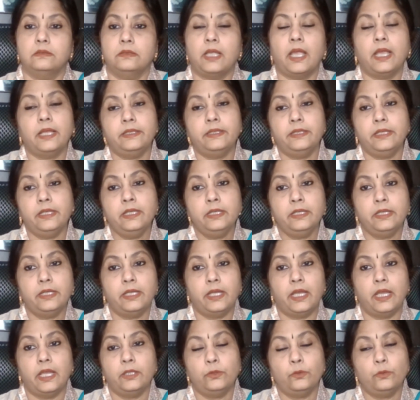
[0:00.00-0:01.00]
I think
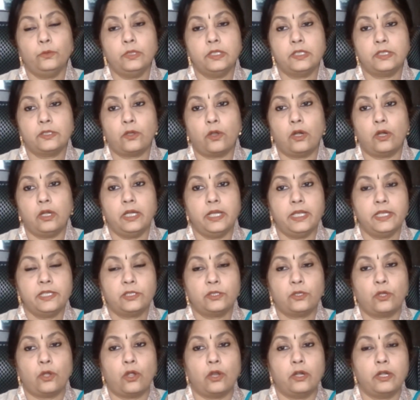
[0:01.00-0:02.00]
Ketu is called as
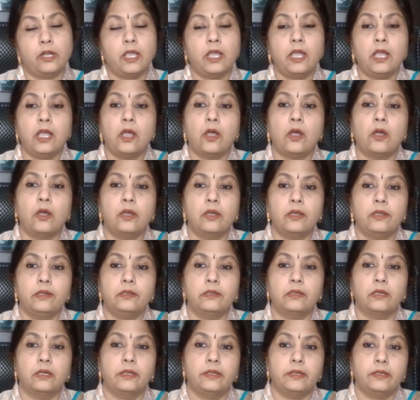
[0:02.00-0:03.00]
Koda or
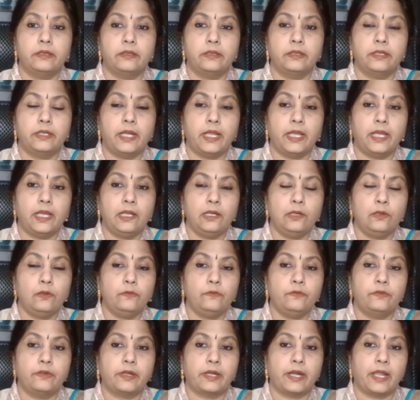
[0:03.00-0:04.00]
tail
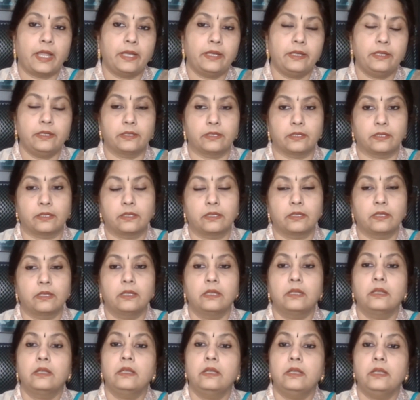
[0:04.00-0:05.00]
of dragon
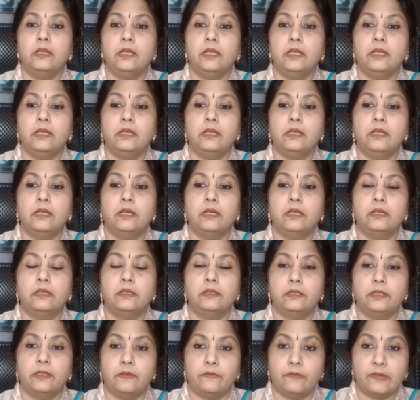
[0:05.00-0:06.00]
in
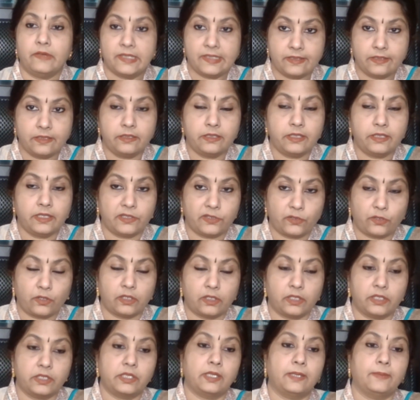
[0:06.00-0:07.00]
the Western
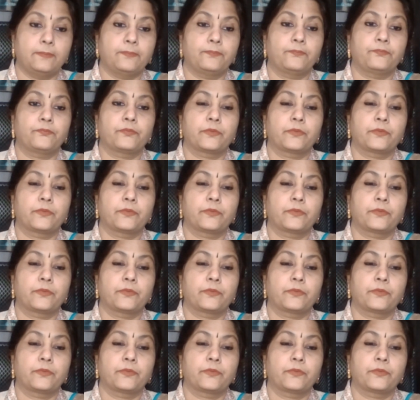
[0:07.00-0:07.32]
astrology.